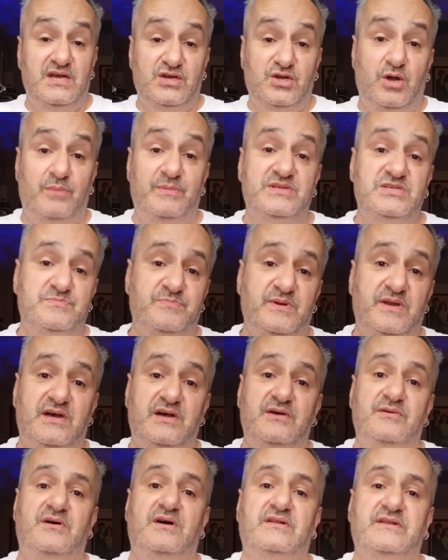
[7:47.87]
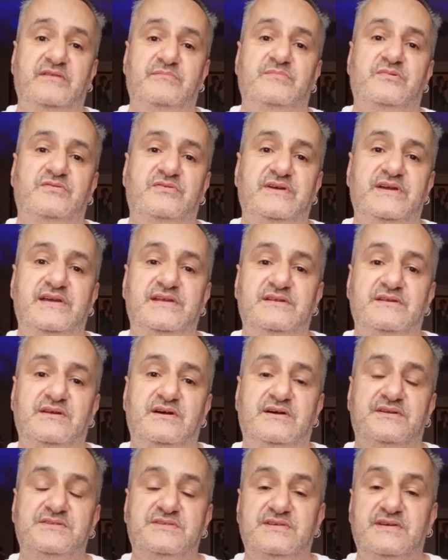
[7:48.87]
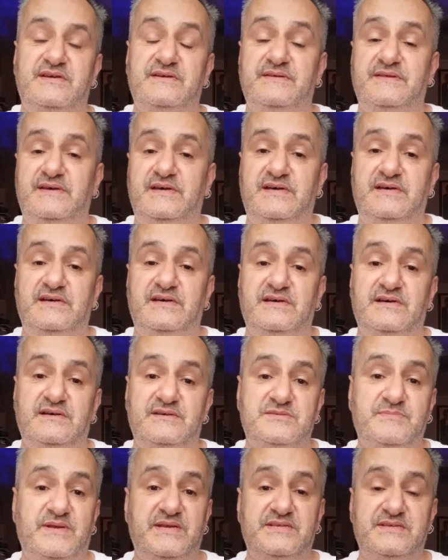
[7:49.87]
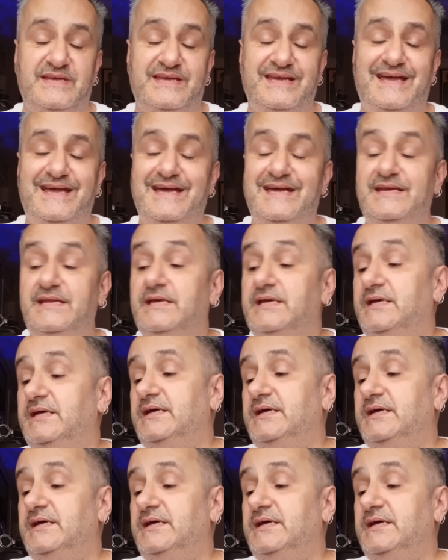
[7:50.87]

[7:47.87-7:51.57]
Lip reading: Comments below. I'll give him a read and answer as many as I can.